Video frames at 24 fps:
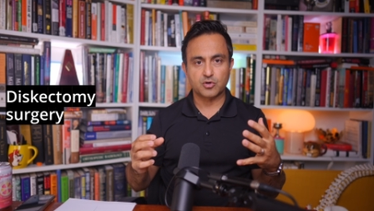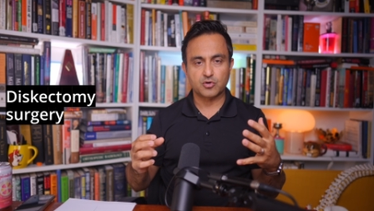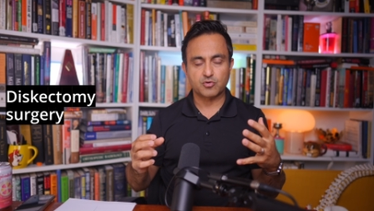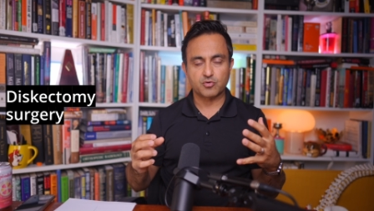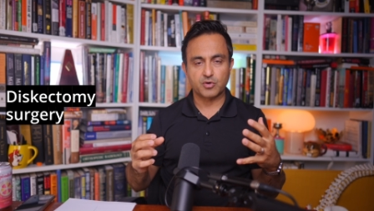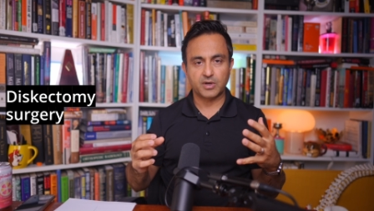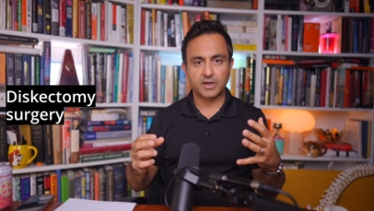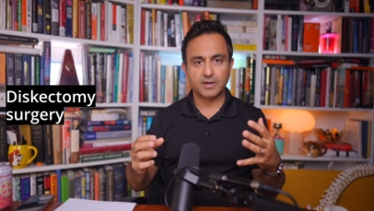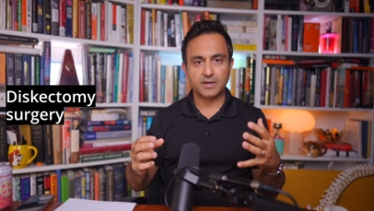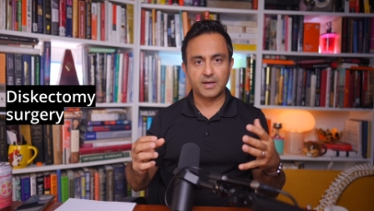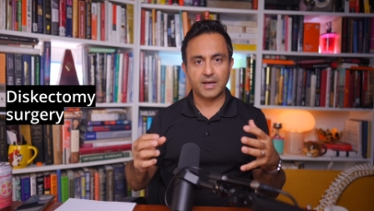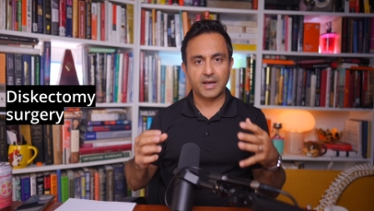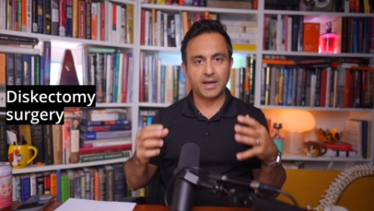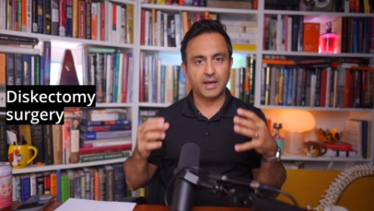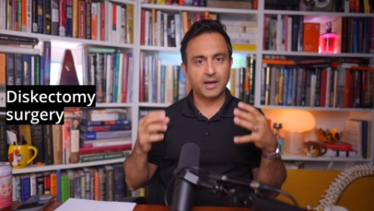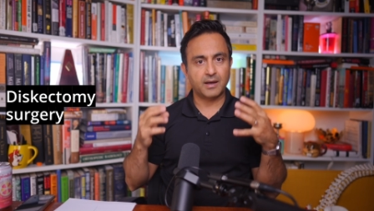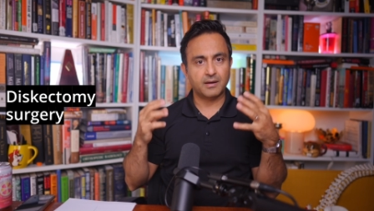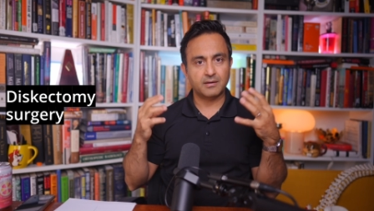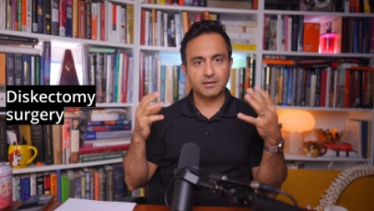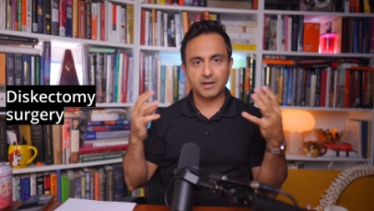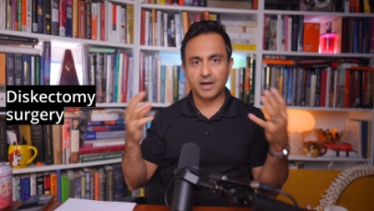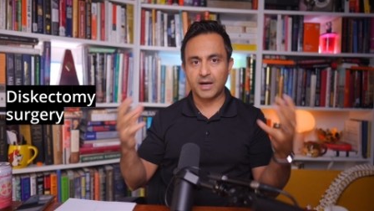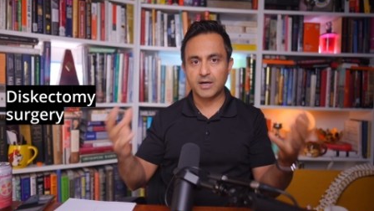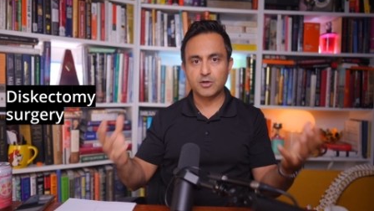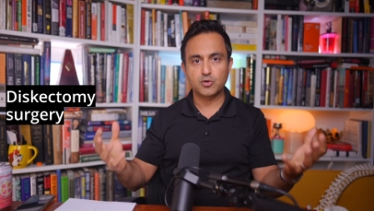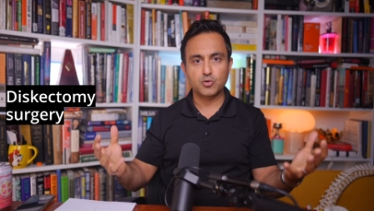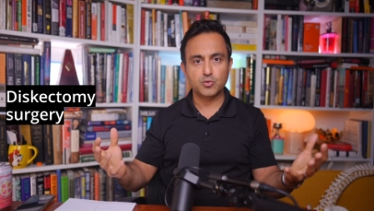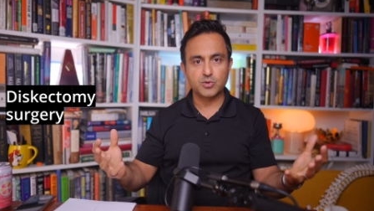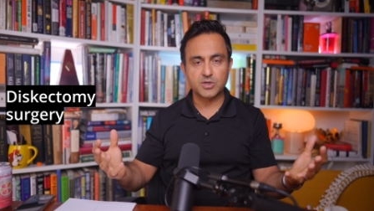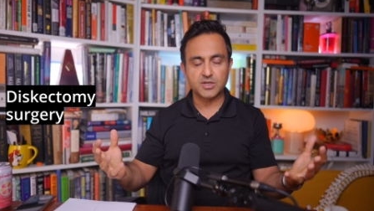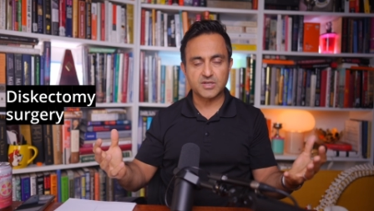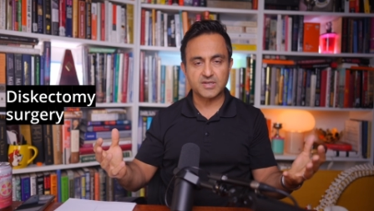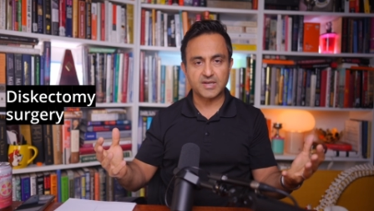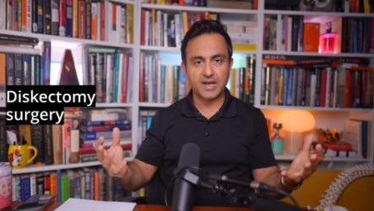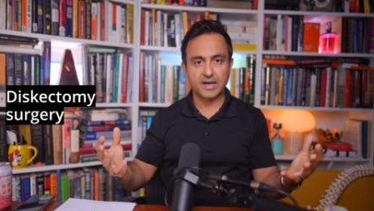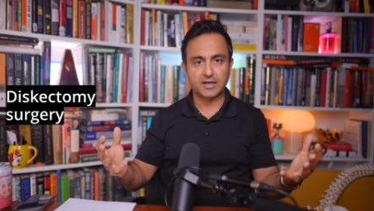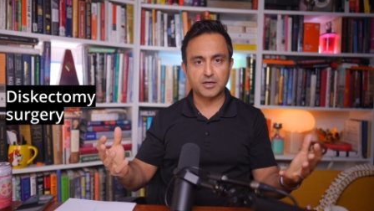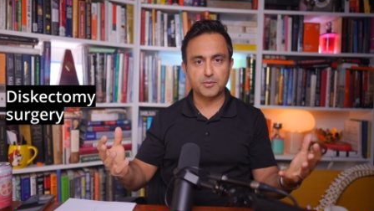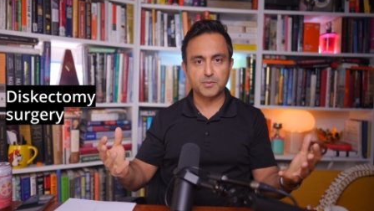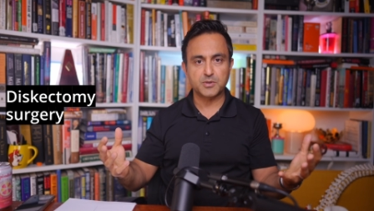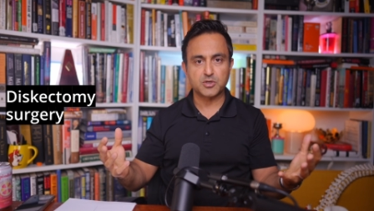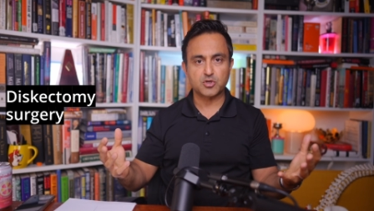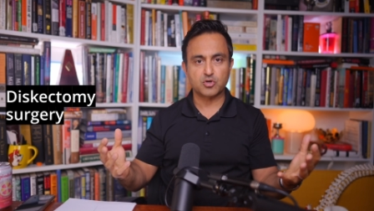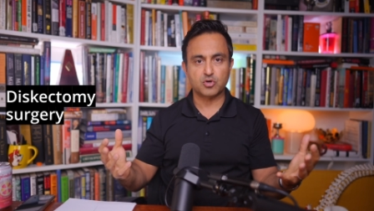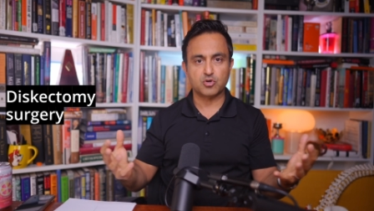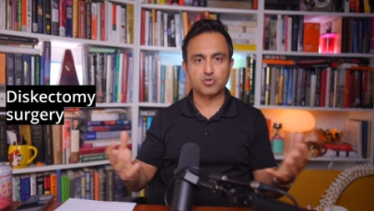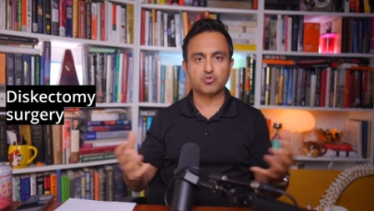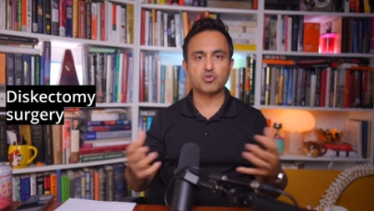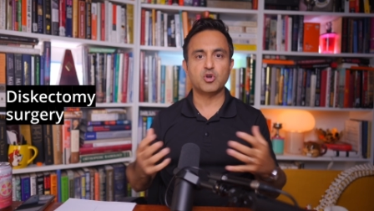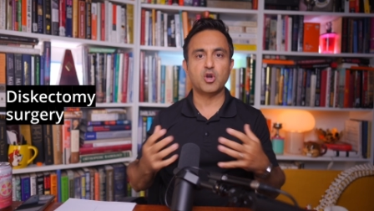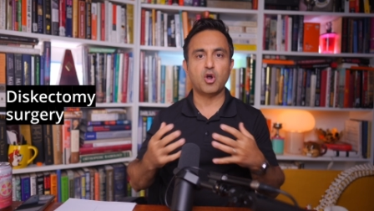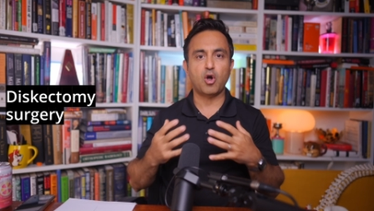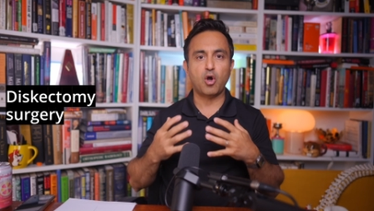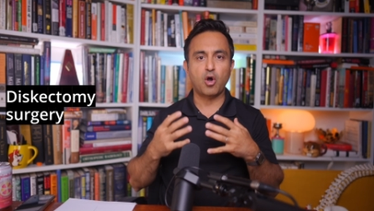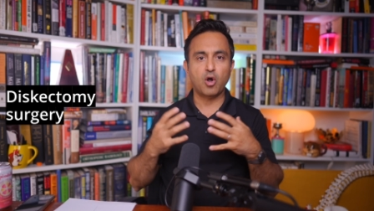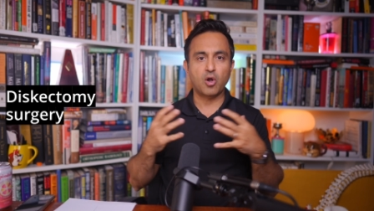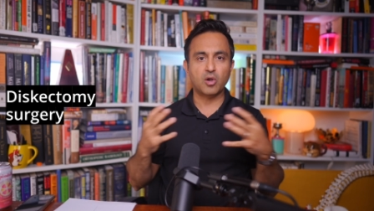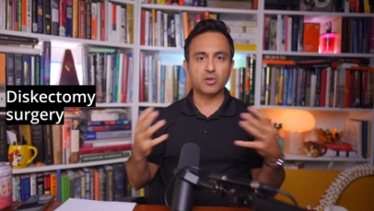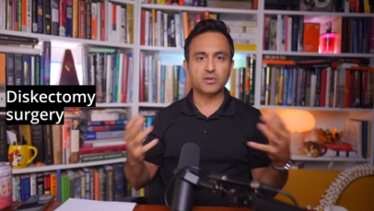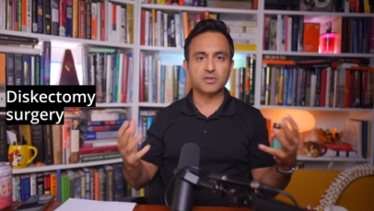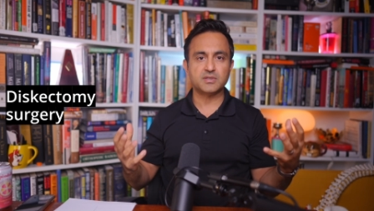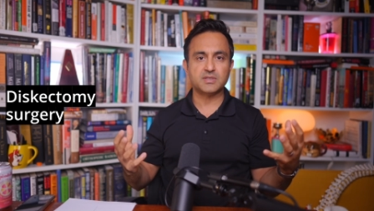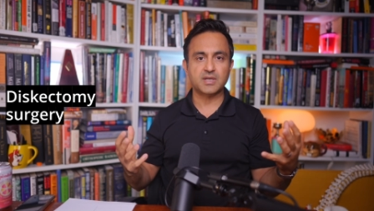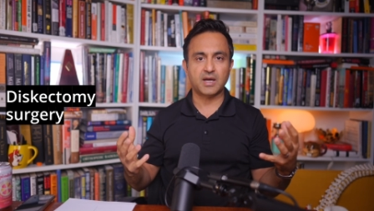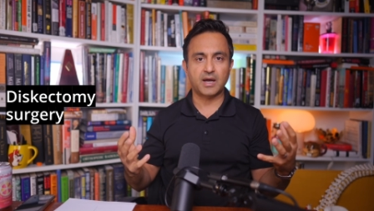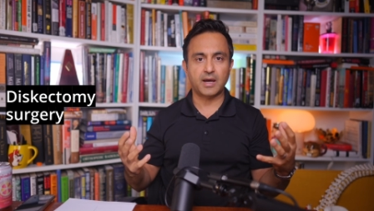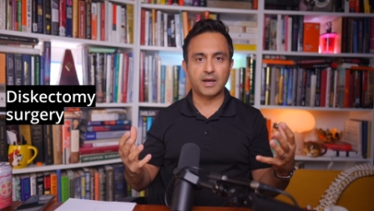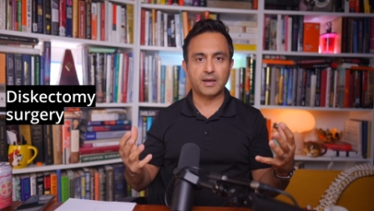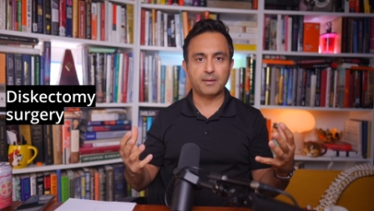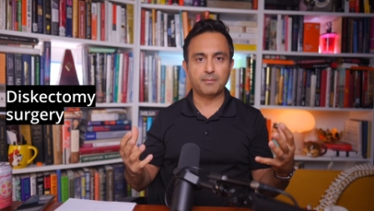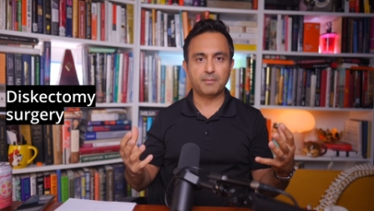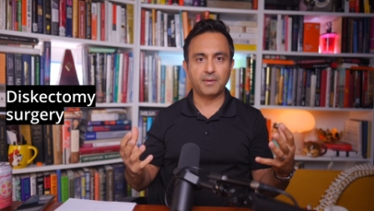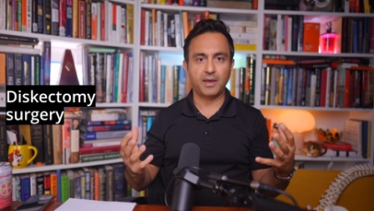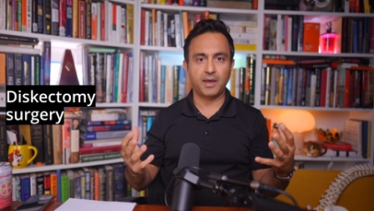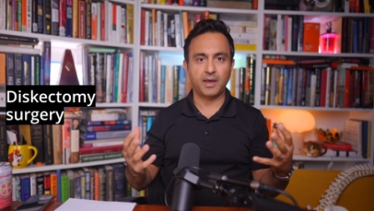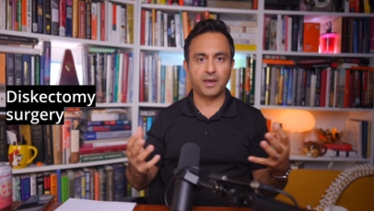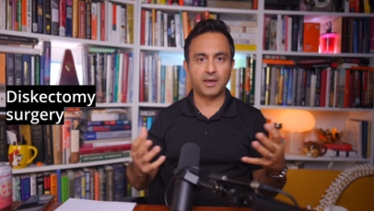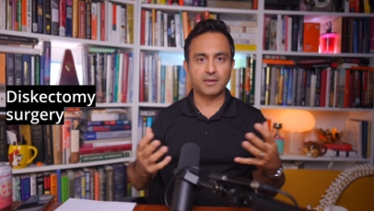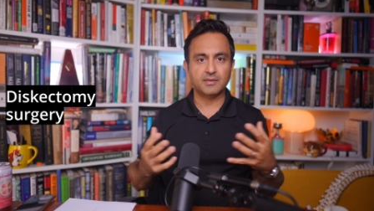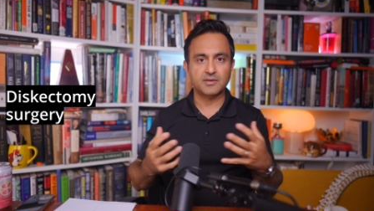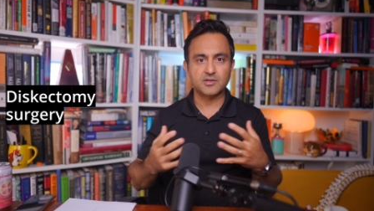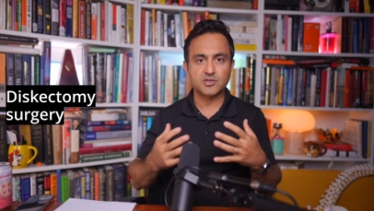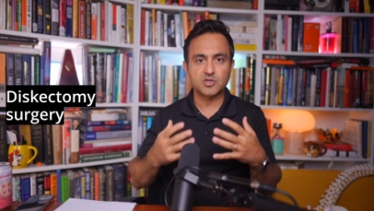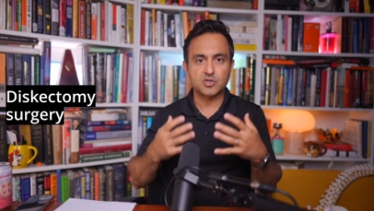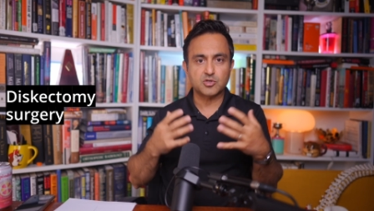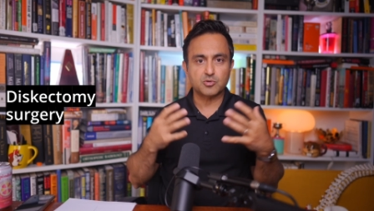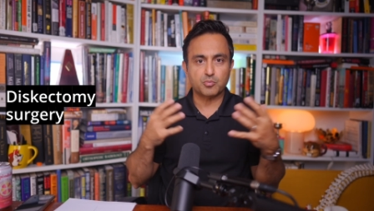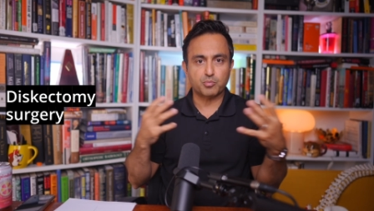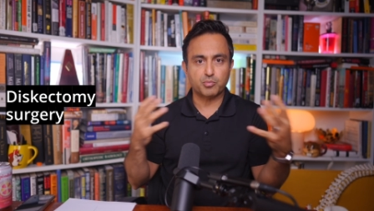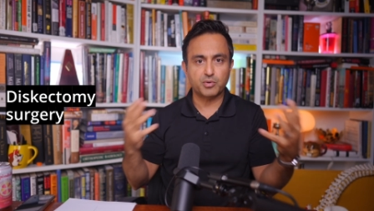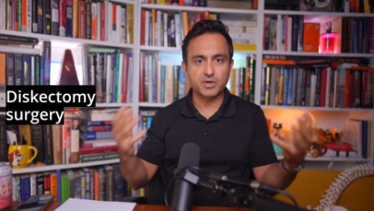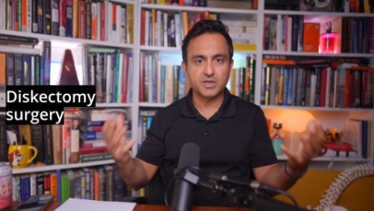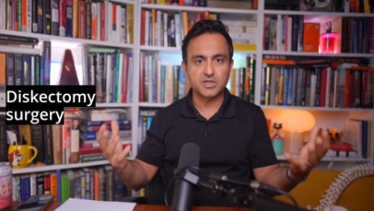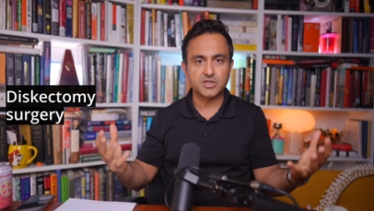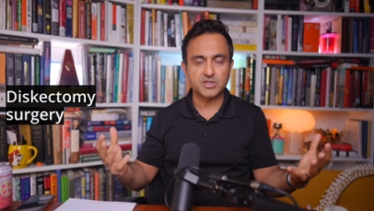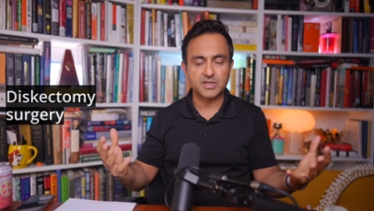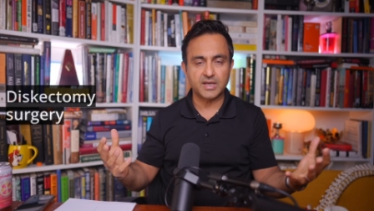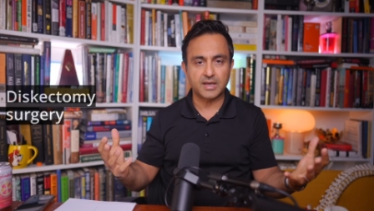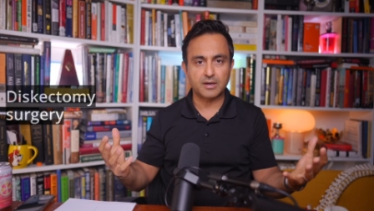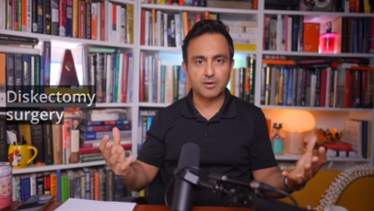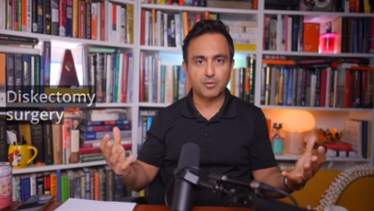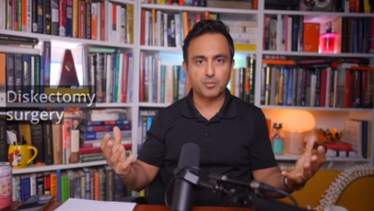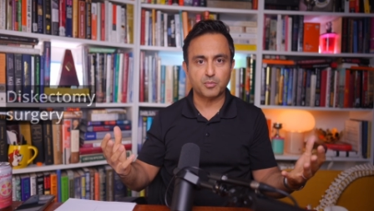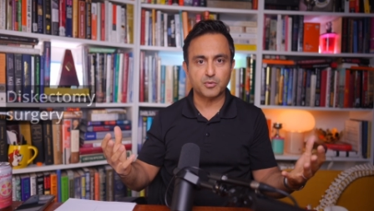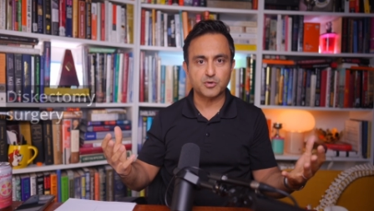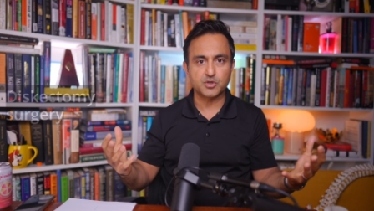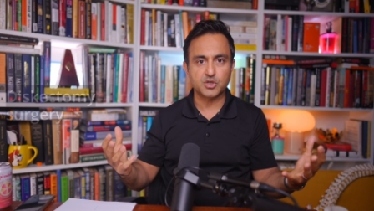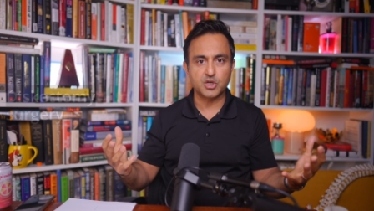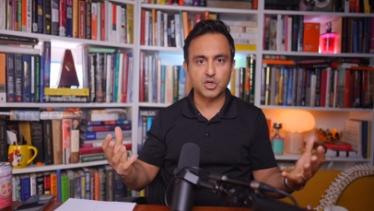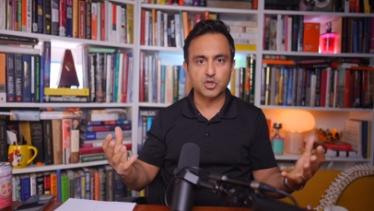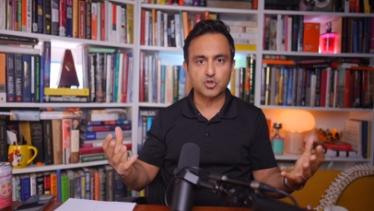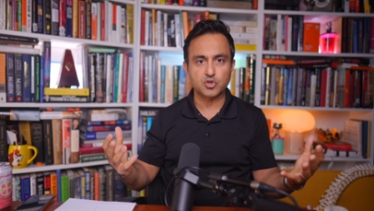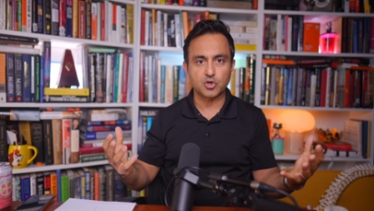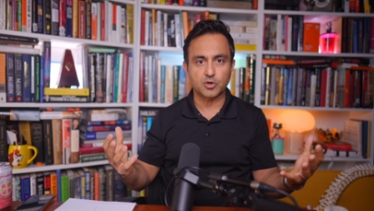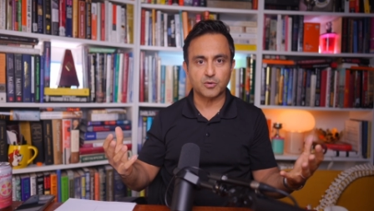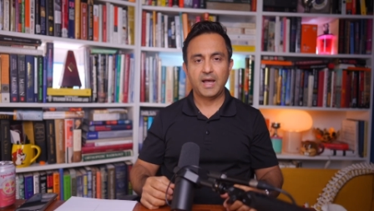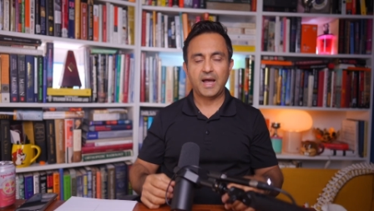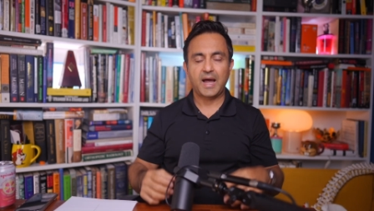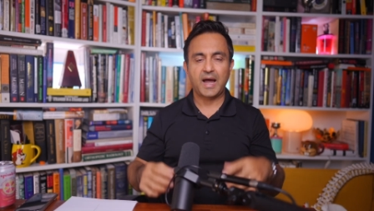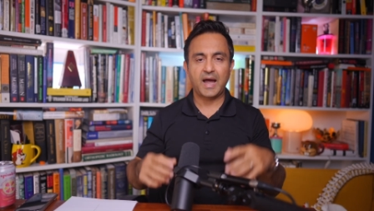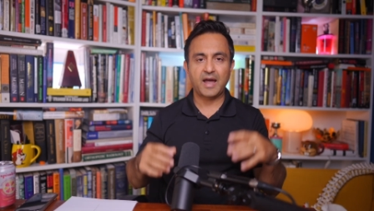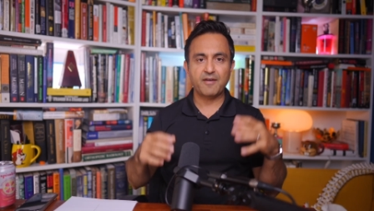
surgery. And I do discectomy surgery all the time, and this is a pretty standard procedure.